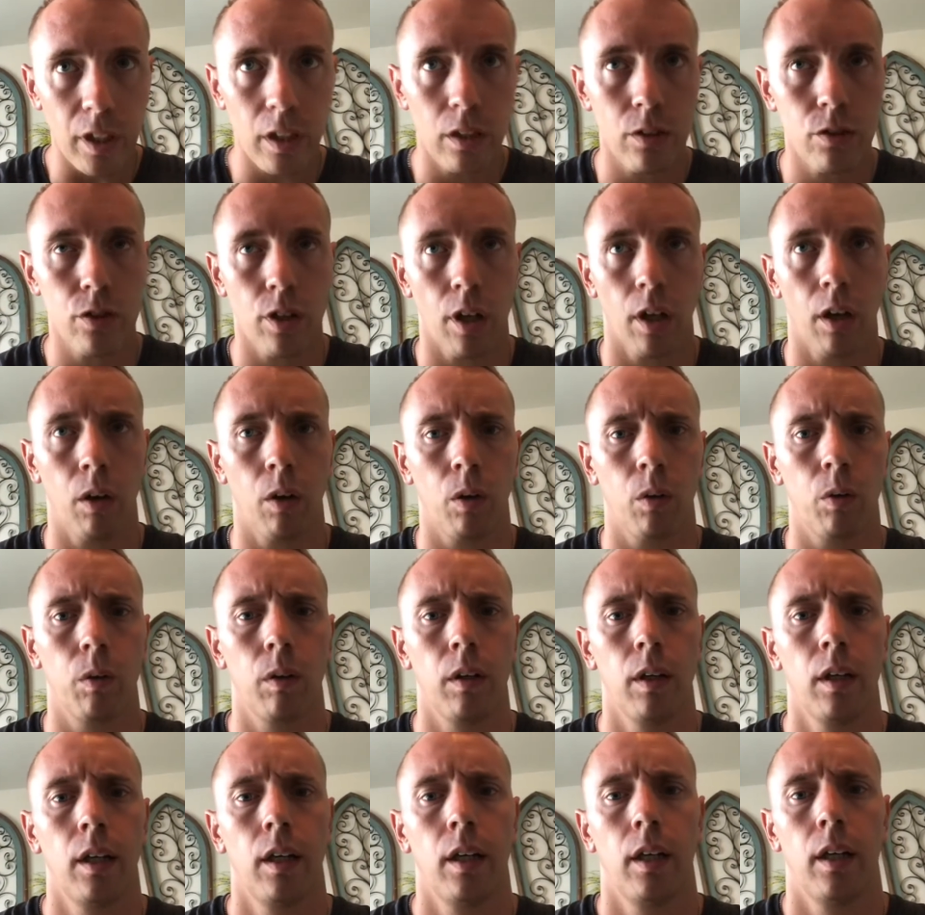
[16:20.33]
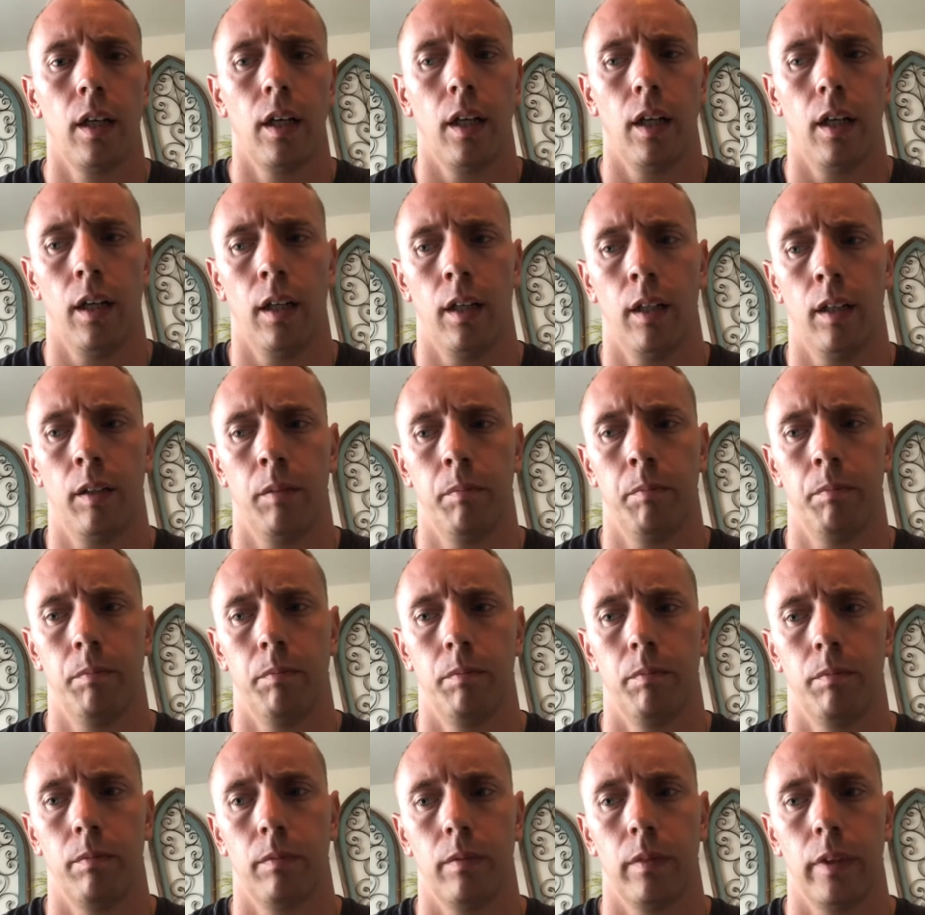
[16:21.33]
So, and
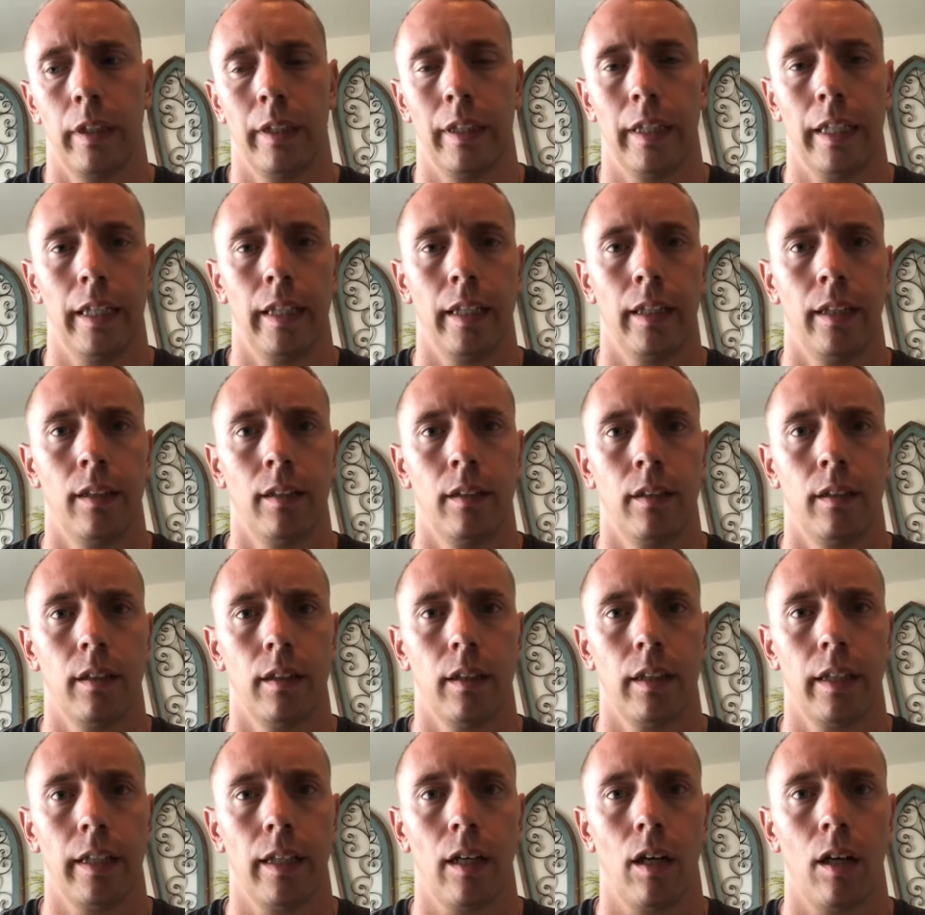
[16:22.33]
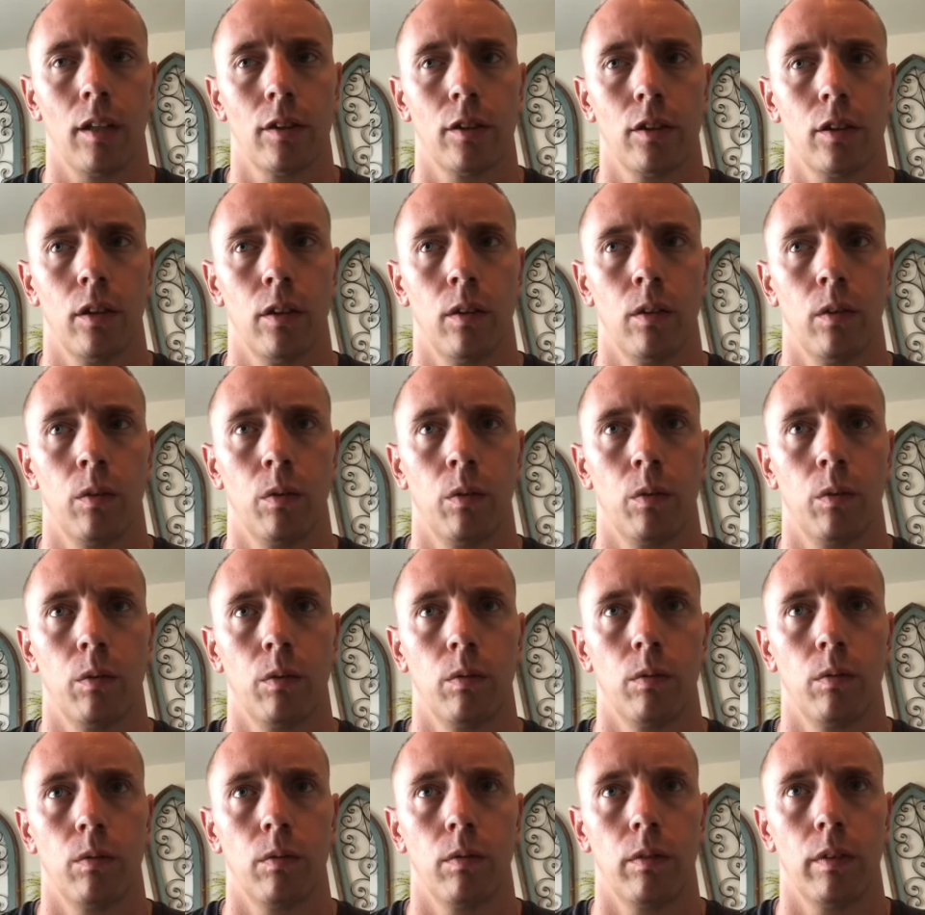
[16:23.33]
then he also,
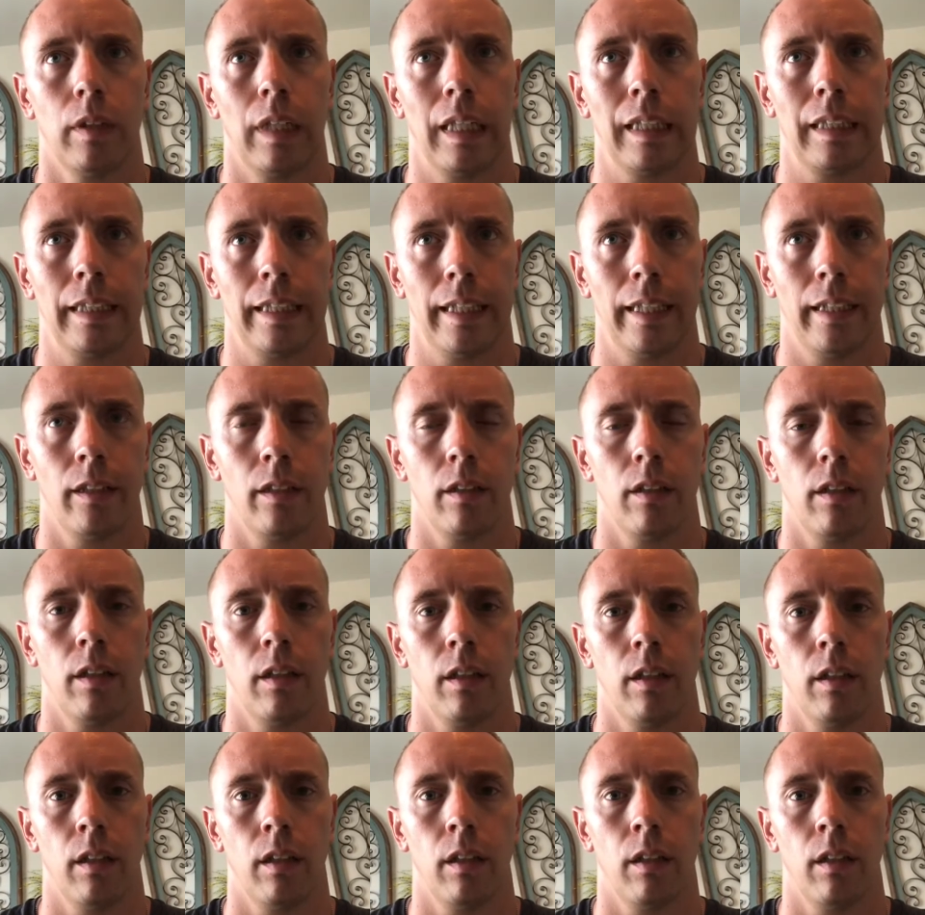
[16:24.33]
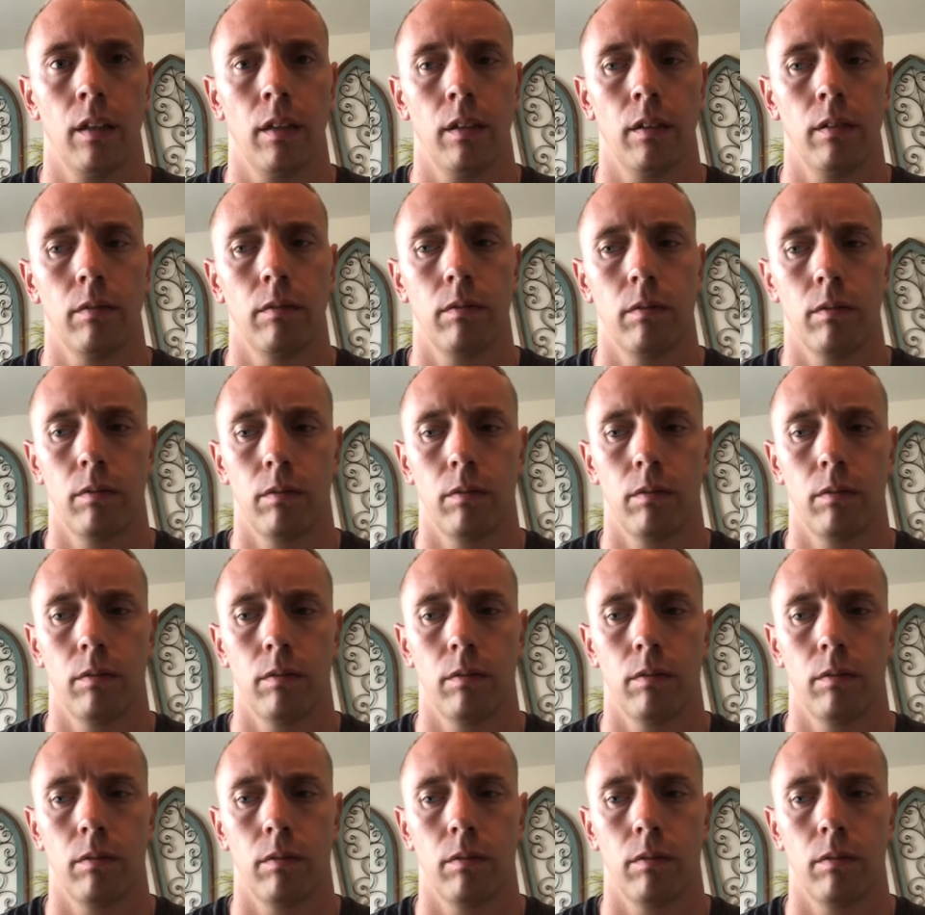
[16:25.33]
at the end of the